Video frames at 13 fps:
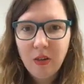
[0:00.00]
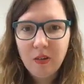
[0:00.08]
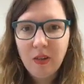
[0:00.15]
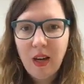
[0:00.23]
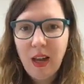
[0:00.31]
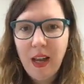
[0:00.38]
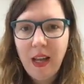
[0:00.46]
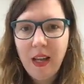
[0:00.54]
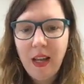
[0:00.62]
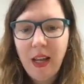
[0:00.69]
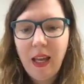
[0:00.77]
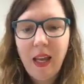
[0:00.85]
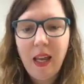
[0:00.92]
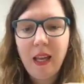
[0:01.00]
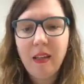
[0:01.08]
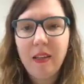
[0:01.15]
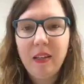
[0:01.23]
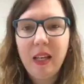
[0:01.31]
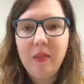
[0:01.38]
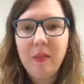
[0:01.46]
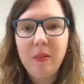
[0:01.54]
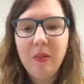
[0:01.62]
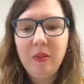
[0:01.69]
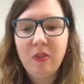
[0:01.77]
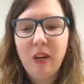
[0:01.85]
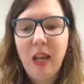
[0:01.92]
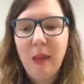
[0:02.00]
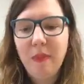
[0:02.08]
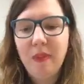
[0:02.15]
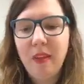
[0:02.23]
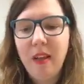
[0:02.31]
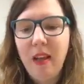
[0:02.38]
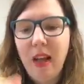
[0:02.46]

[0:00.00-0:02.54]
gray, and navy blue stripes.